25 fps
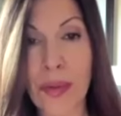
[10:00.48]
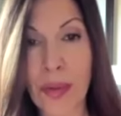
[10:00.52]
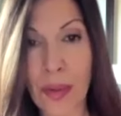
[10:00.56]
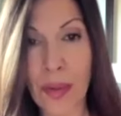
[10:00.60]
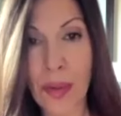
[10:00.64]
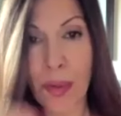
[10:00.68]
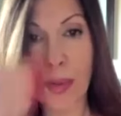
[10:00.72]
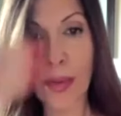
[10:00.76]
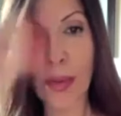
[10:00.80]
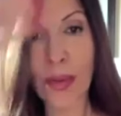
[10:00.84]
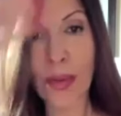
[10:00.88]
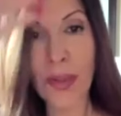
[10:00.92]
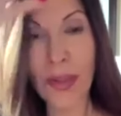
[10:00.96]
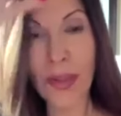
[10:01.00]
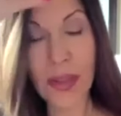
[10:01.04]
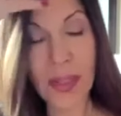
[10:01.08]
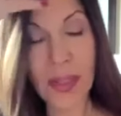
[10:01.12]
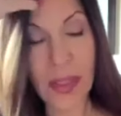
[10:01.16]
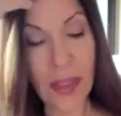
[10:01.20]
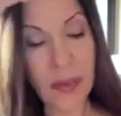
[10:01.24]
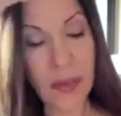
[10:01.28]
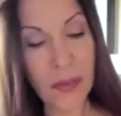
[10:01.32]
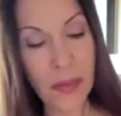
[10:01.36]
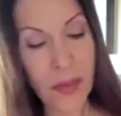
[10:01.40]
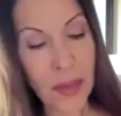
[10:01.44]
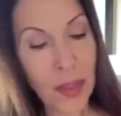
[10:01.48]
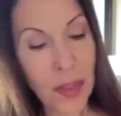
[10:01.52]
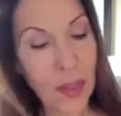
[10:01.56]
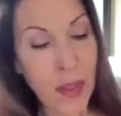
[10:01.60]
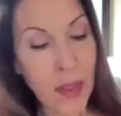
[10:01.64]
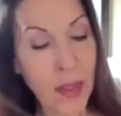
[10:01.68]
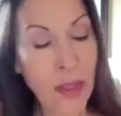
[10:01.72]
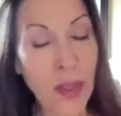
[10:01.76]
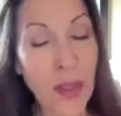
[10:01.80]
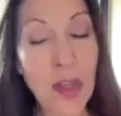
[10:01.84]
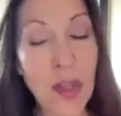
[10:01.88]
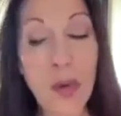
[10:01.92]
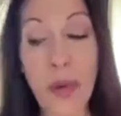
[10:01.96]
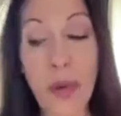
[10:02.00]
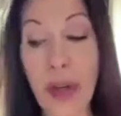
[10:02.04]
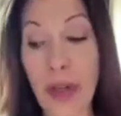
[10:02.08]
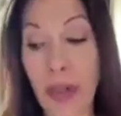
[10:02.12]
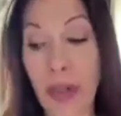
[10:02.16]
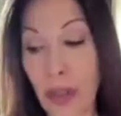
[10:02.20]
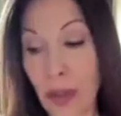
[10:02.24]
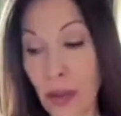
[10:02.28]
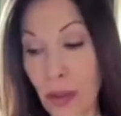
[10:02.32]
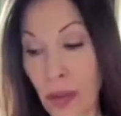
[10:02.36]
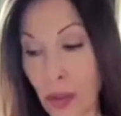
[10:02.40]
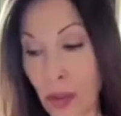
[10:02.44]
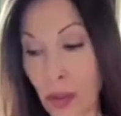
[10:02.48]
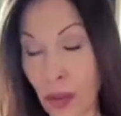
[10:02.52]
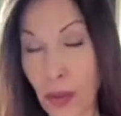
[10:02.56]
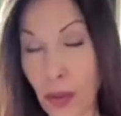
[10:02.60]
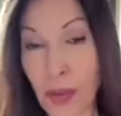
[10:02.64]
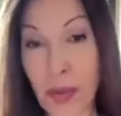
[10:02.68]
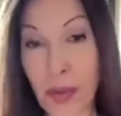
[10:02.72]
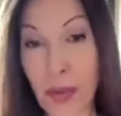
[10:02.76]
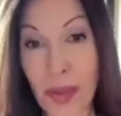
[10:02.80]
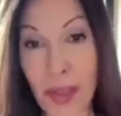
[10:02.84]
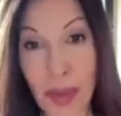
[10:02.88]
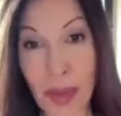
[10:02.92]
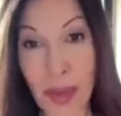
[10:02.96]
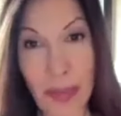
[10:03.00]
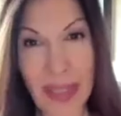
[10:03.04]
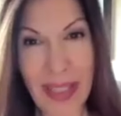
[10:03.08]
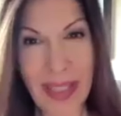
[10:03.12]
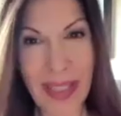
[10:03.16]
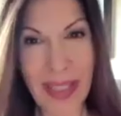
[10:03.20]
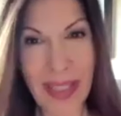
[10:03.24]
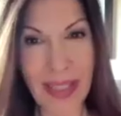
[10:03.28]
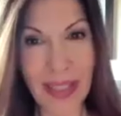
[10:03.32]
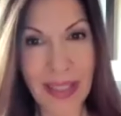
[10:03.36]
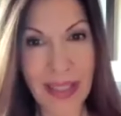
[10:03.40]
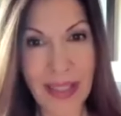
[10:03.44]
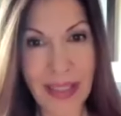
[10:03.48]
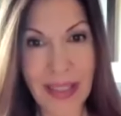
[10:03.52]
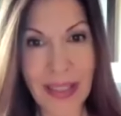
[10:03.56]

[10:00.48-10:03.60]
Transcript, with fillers: to hold yourself? Where do you choose to be?